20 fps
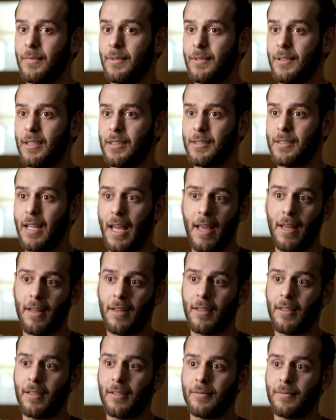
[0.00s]
This is the
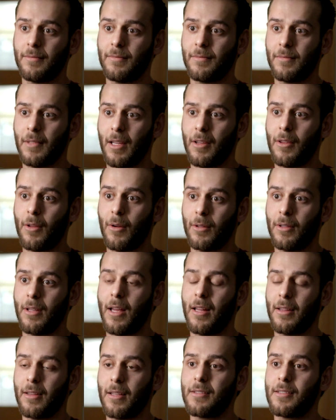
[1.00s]
end. They thought
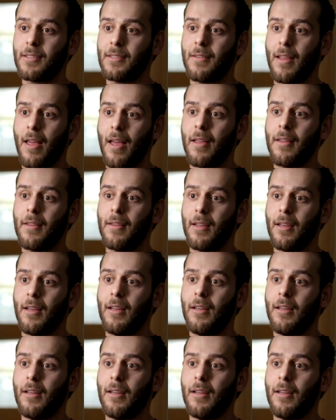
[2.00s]
that this is the end.